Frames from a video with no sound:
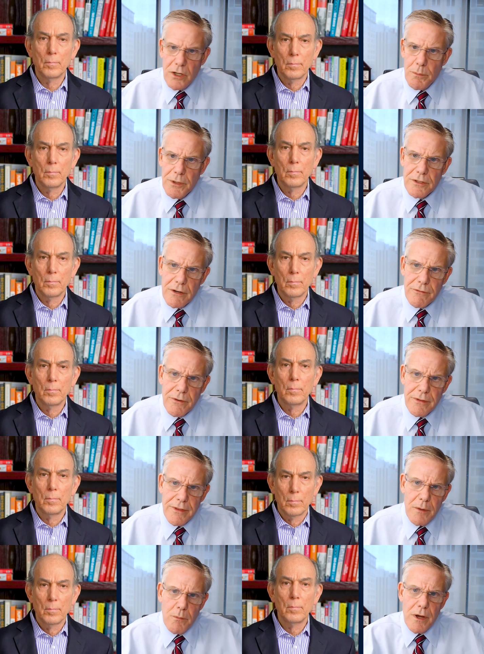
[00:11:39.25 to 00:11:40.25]
Speaker 1: bit
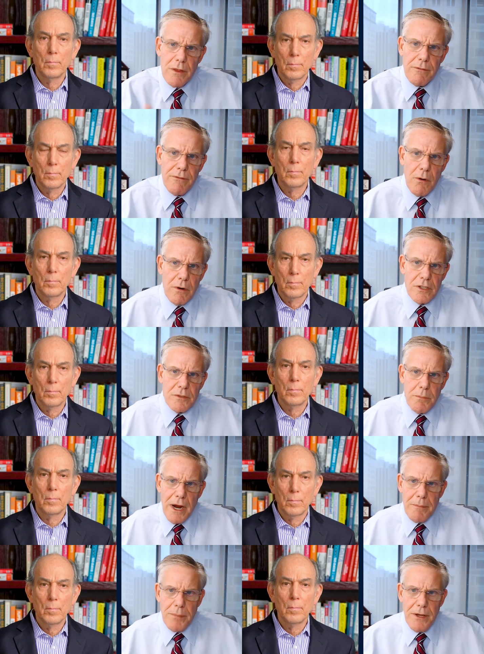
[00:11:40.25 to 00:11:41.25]
different than where the focus
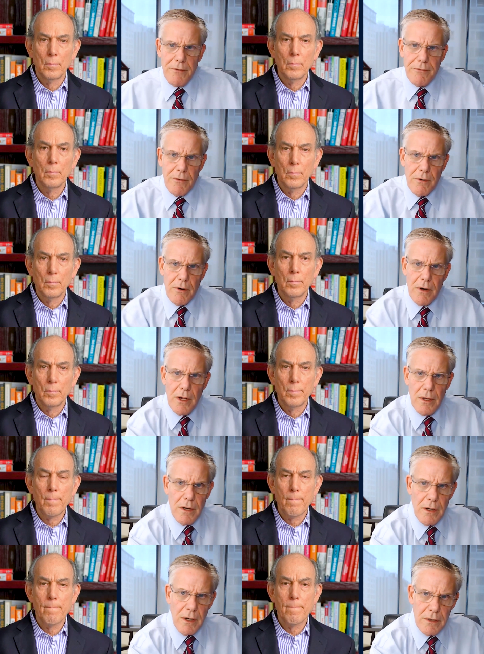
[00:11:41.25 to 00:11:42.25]
might be for
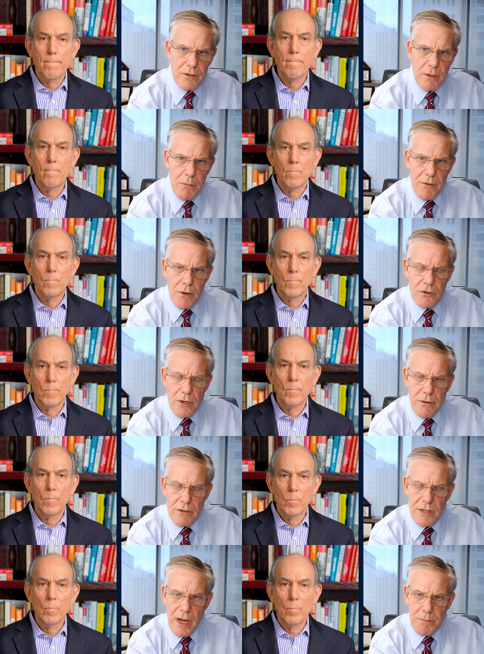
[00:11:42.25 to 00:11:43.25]
uh, some of those
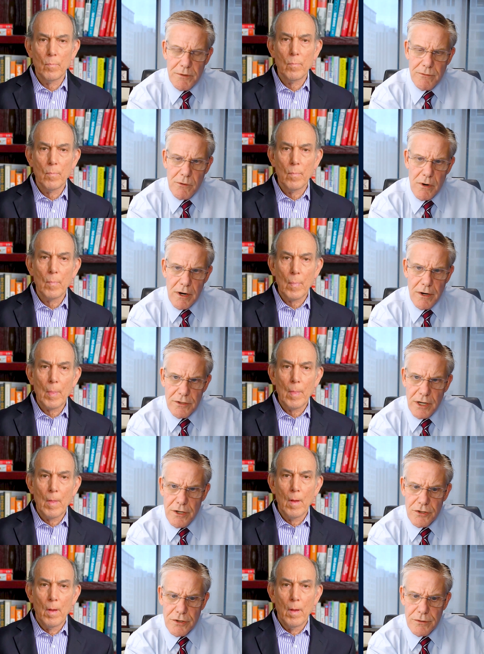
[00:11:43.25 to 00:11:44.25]
other types of
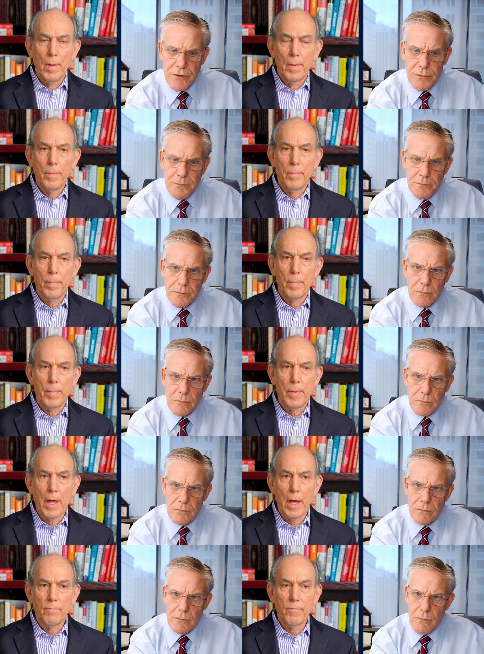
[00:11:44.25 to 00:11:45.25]
organizations.
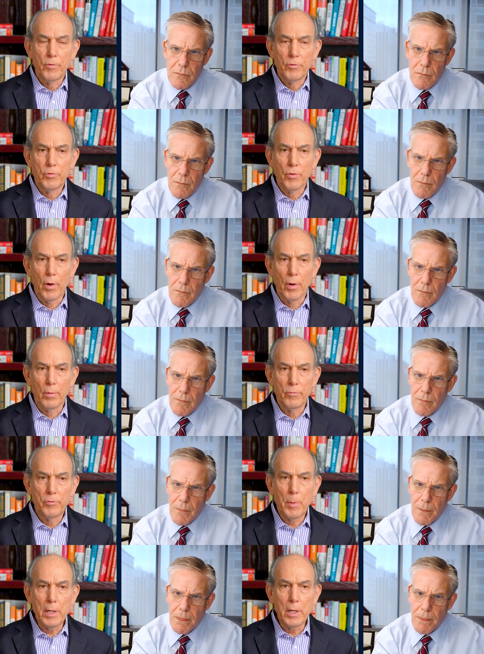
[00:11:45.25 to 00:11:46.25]
Yeah,
Speaker 2: for sure.
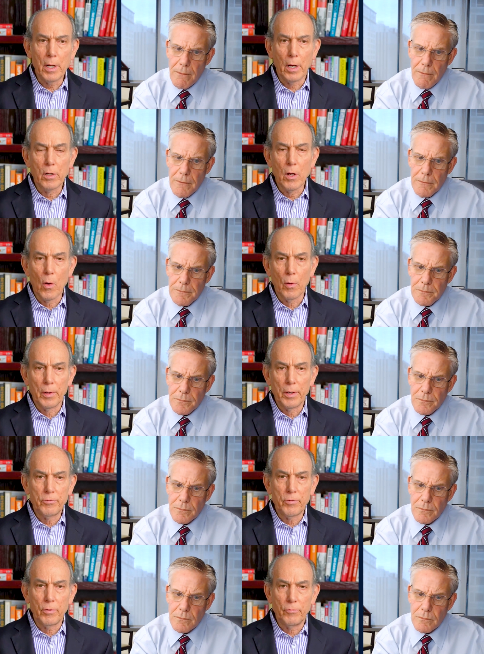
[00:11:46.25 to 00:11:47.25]
Speaking of
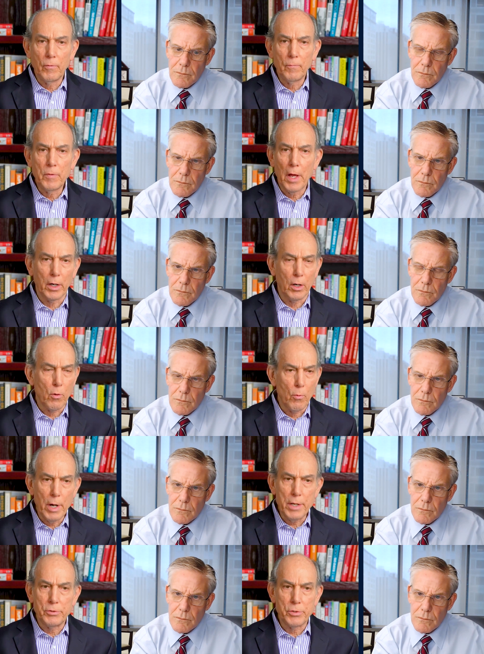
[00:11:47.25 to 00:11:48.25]
coalitions, you've done a
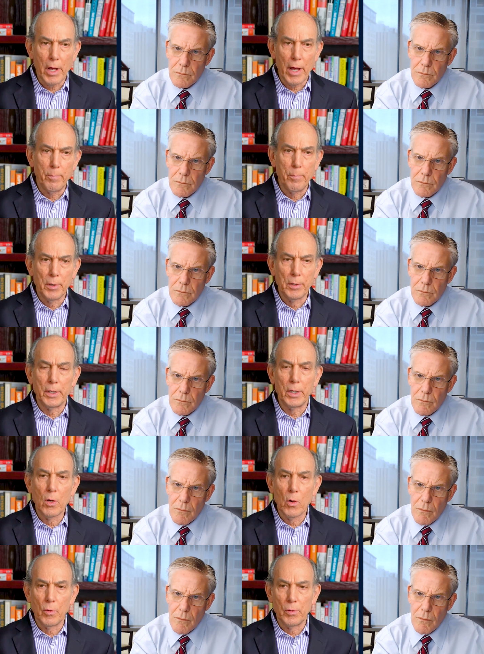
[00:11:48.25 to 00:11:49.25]
great job building
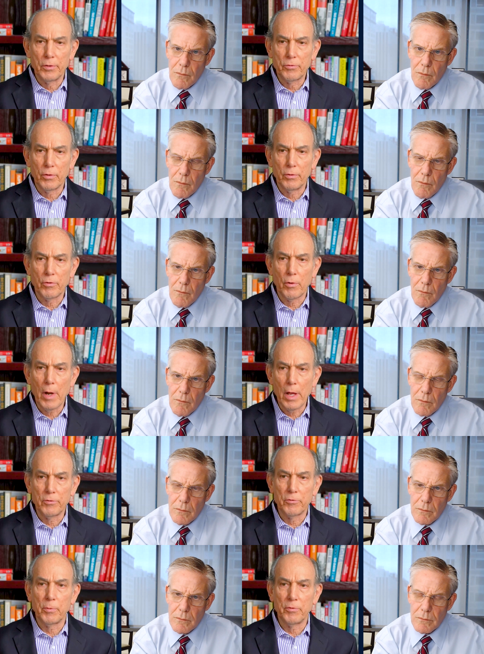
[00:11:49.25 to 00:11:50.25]
coalitions
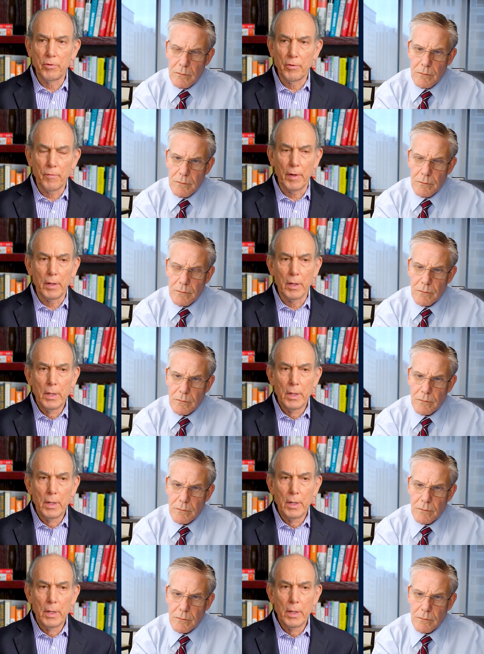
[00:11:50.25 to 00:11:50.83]
around specific